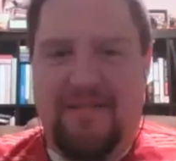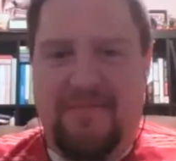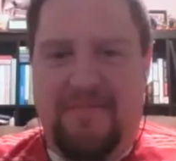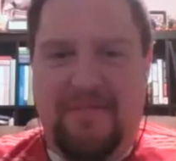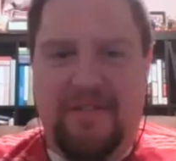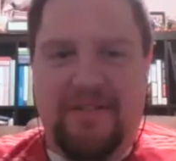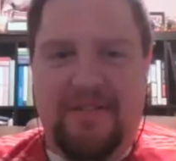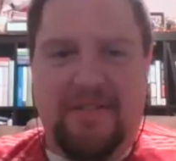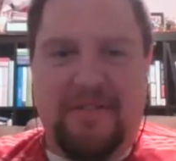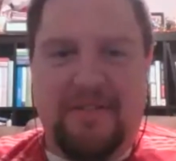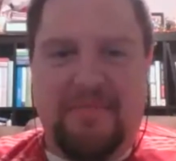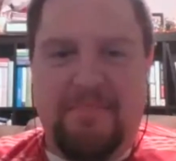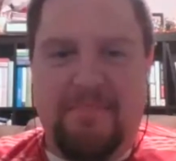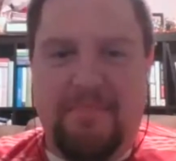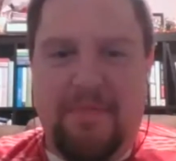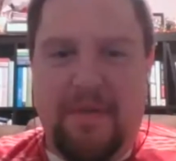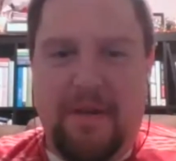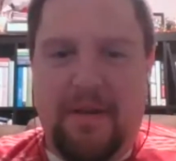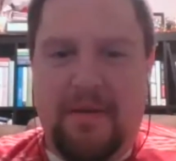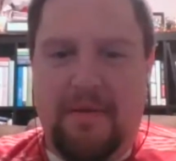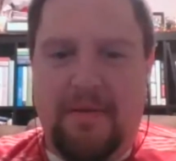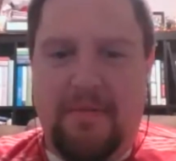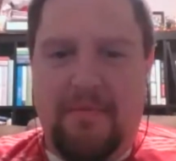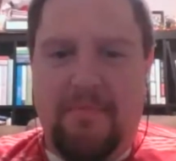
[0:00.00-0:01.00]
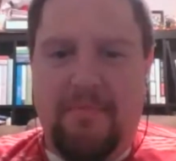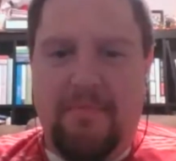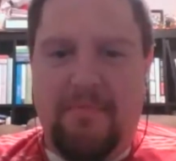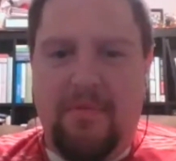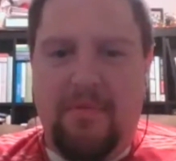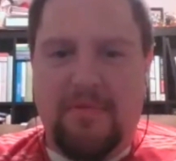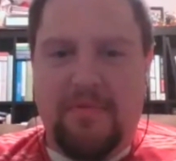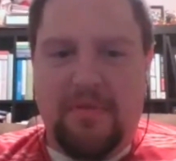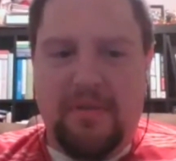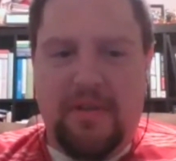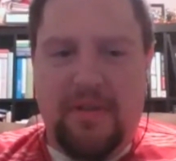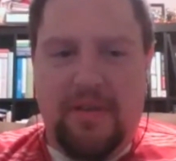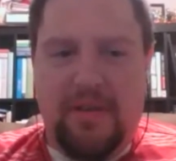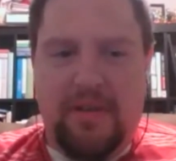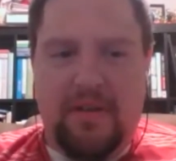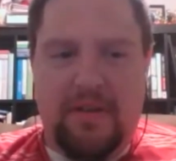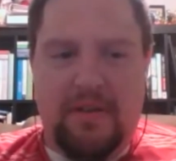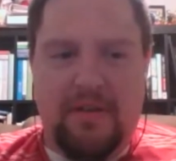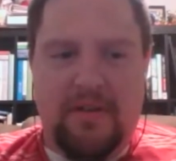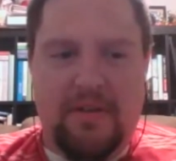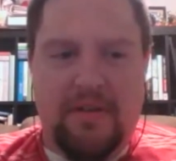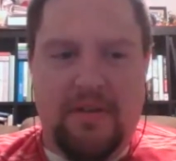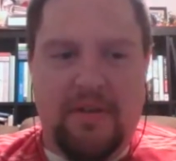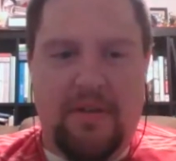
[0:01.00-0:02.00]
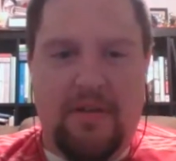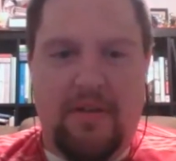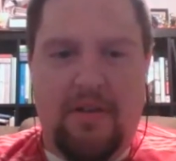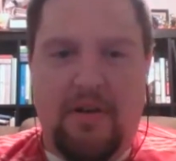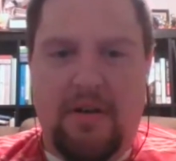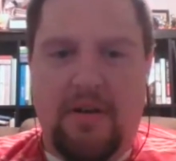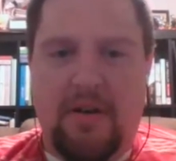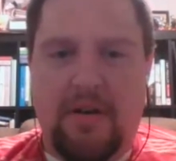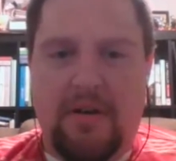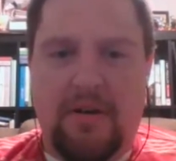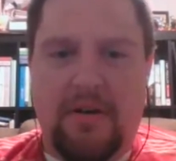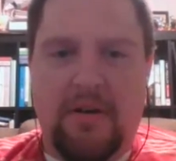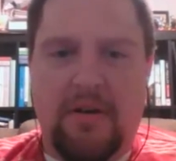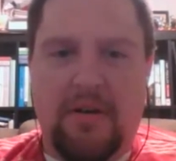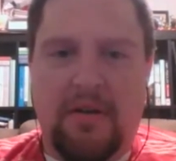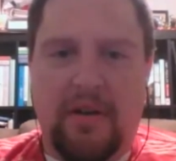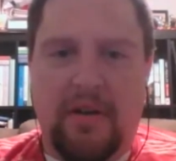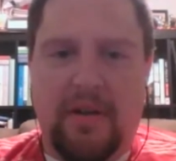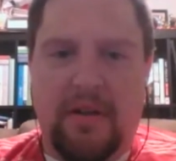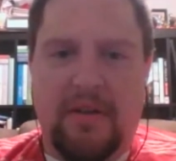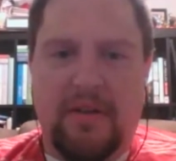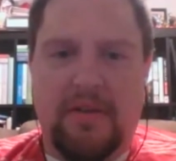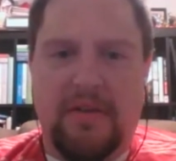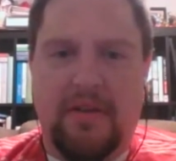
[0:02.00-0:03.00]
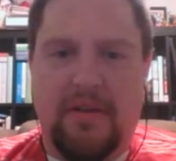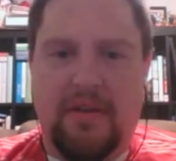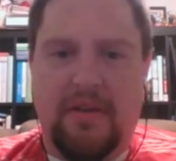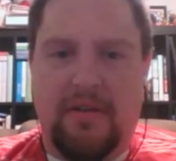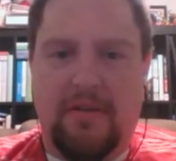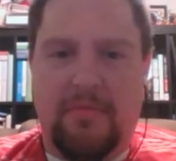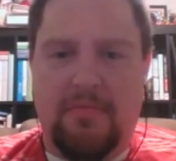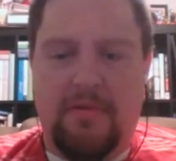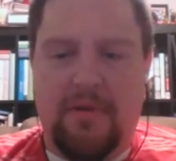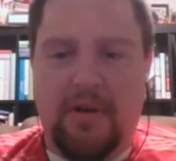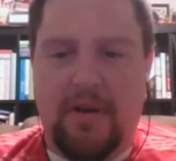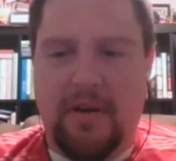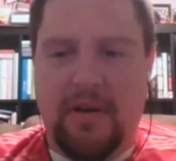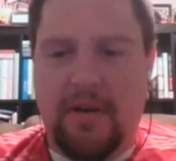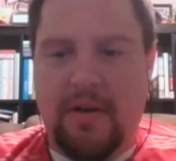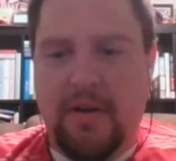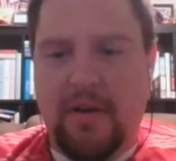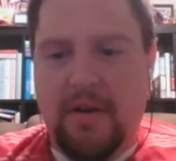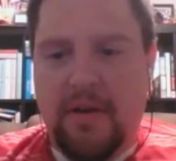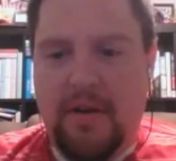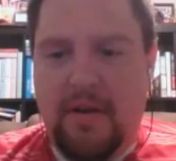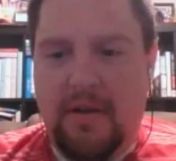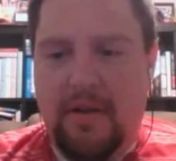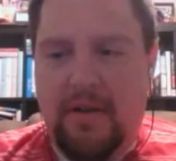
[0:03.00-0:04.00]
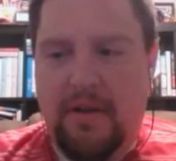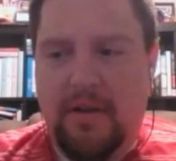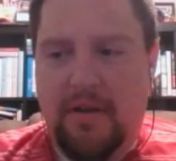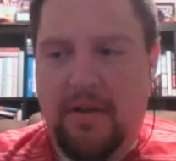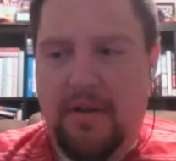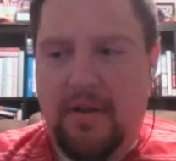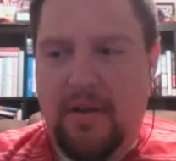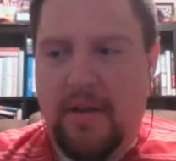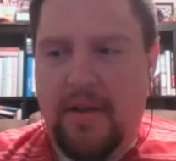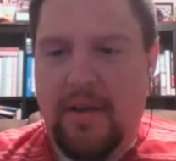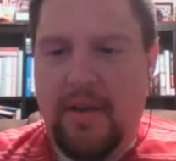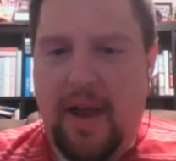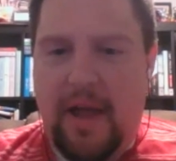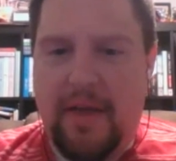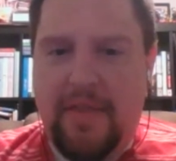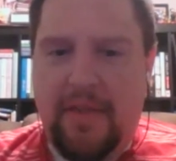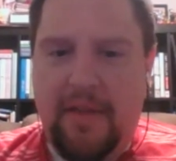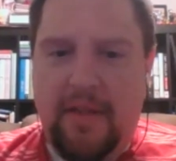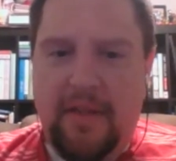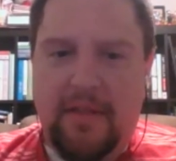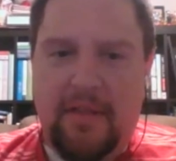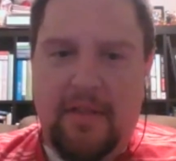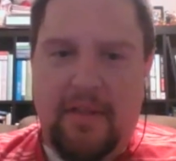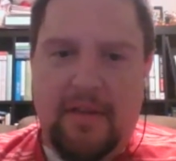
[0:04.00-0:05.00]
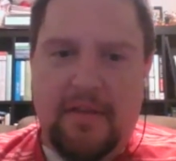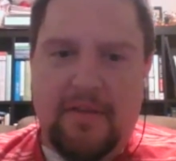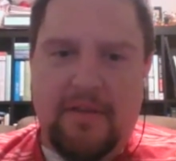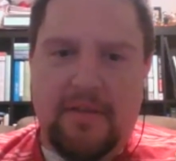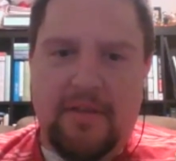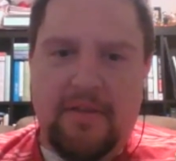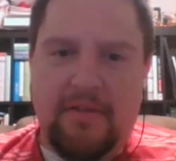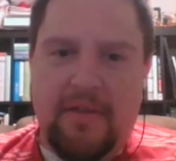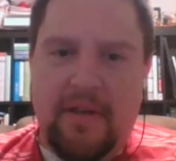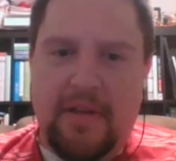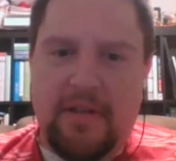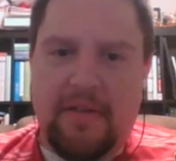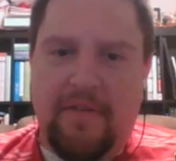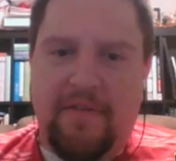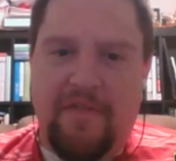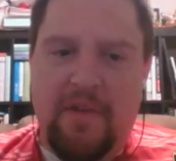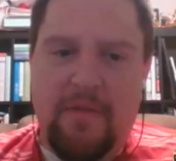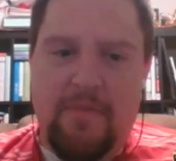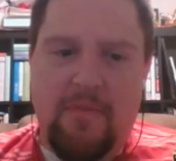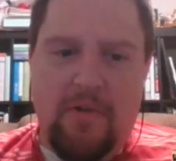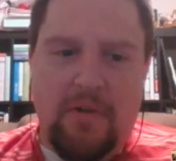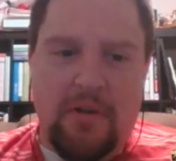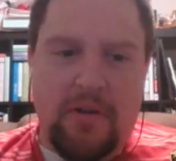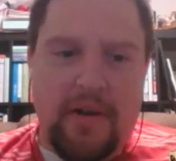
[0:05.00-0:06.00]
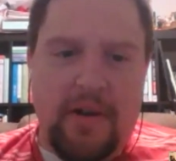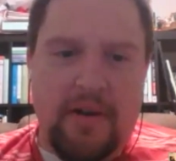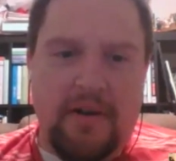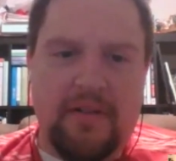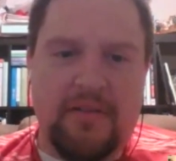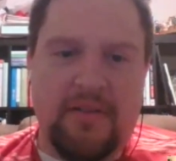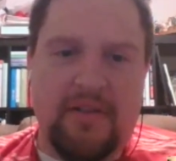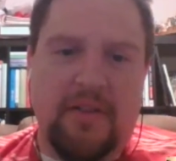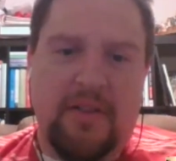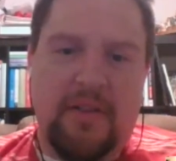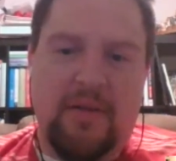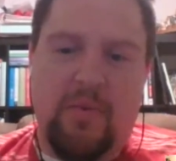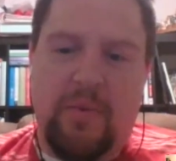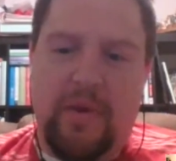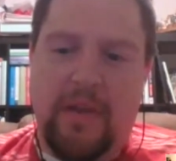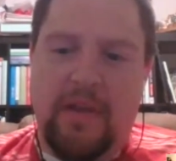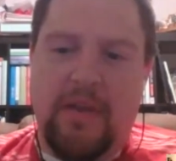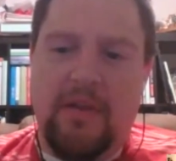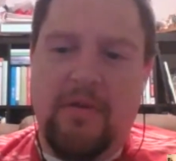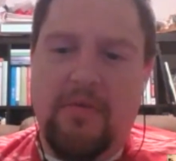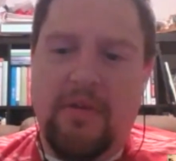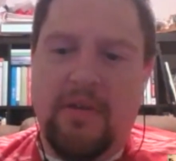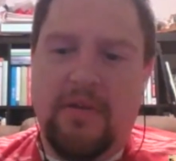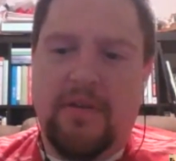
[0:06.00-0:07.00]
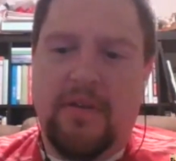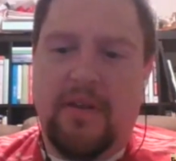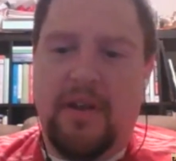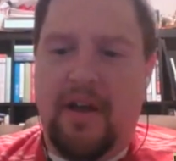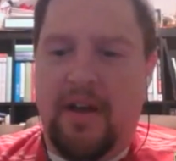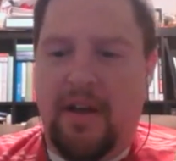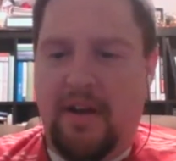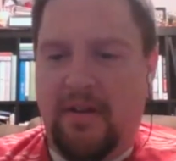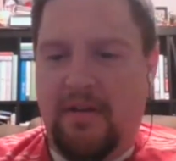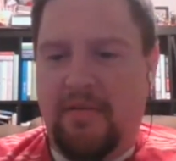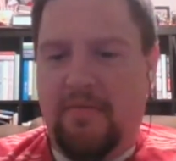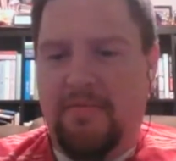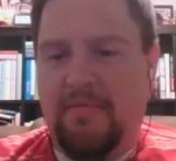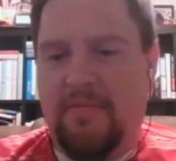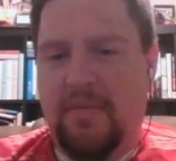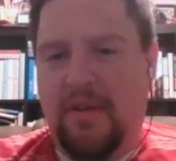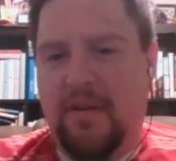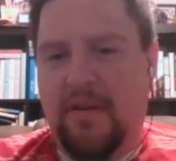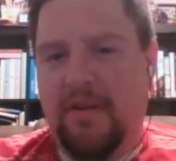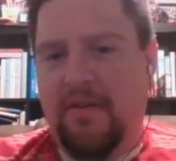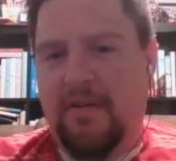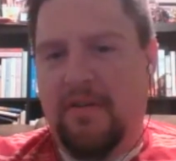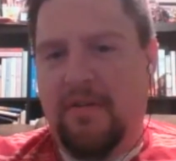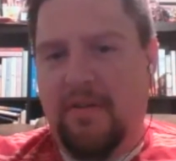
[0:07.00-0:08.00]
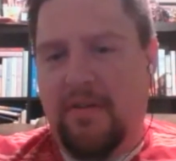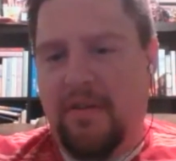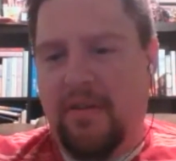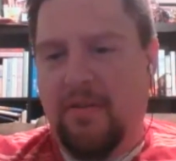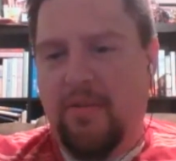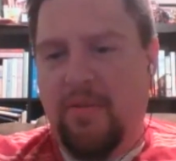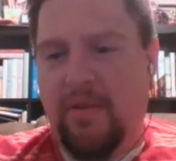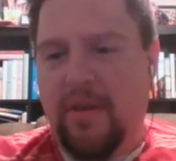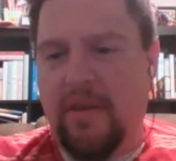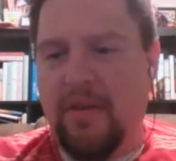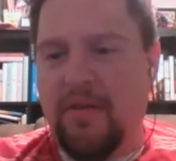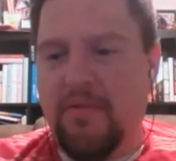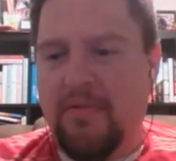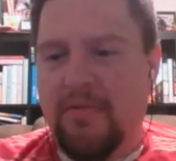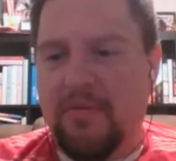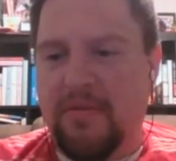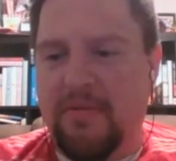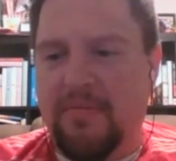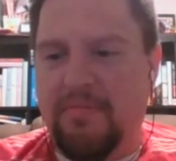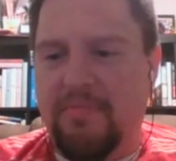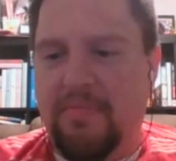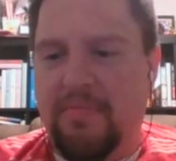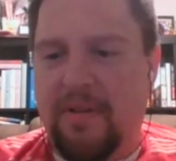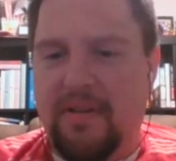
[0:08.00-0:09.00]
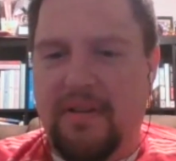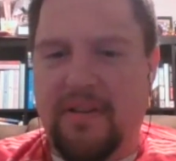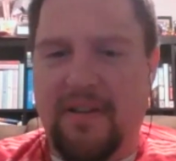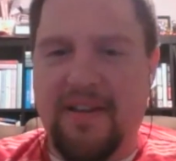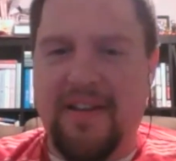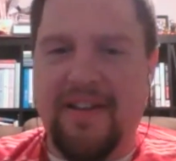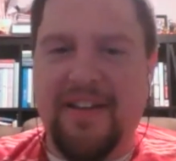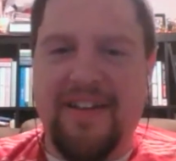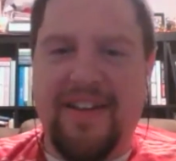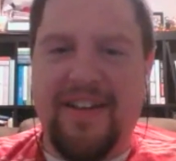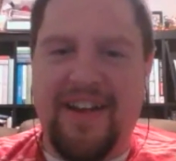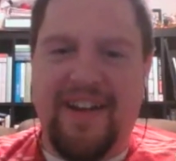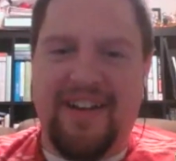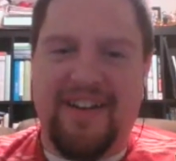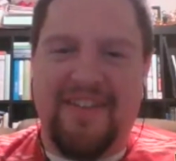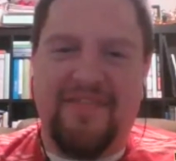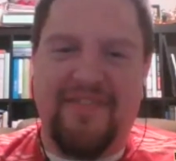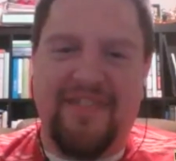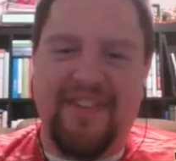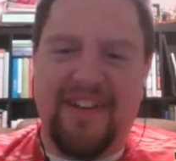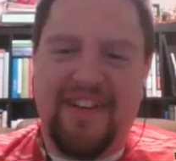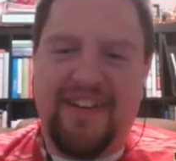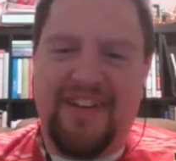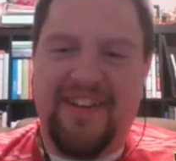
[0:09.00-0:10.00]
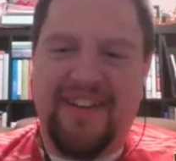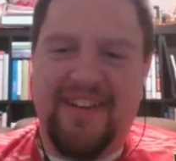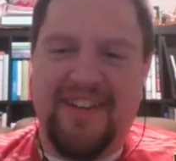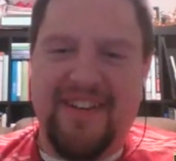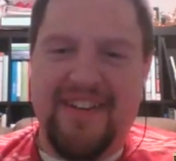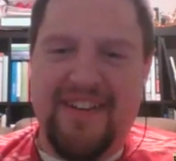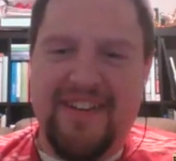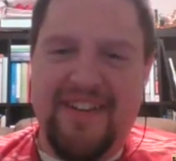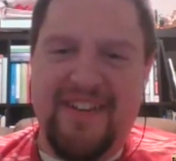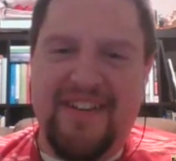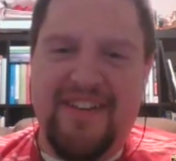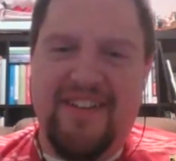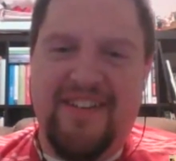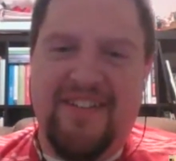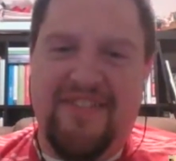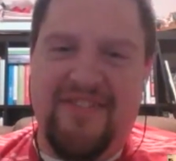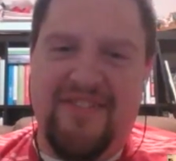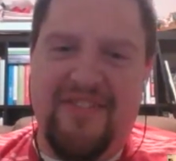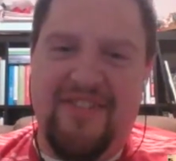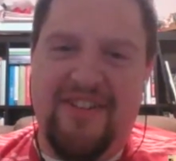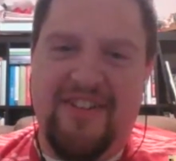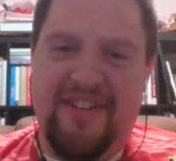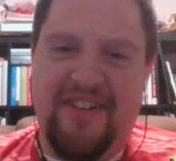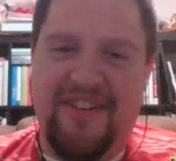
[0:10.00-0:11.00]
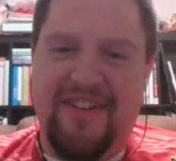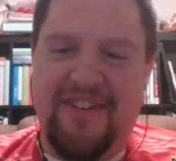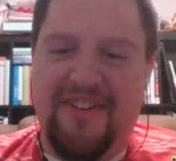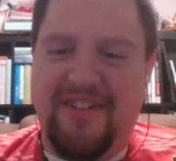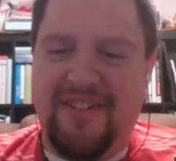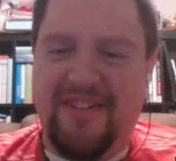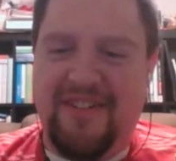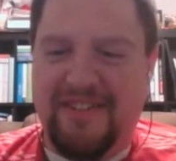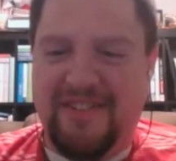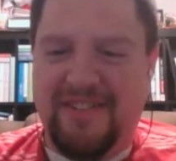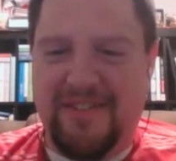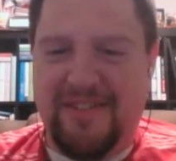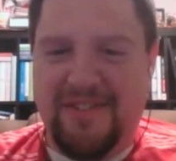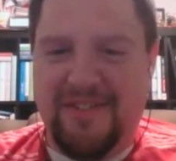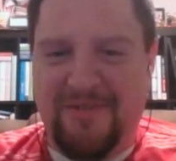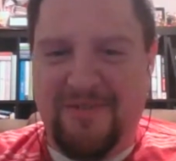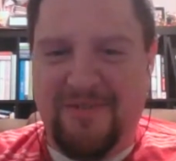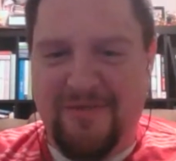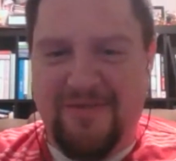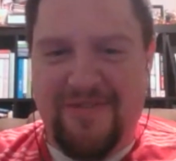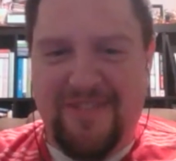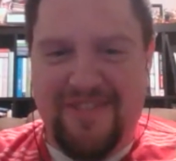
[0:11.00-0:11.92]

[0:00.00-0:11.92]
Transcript: it's been mostly gone like this year. I think it still has a few more titles than the Wii U has gotten, and the Wii U has been kind of like long gone. So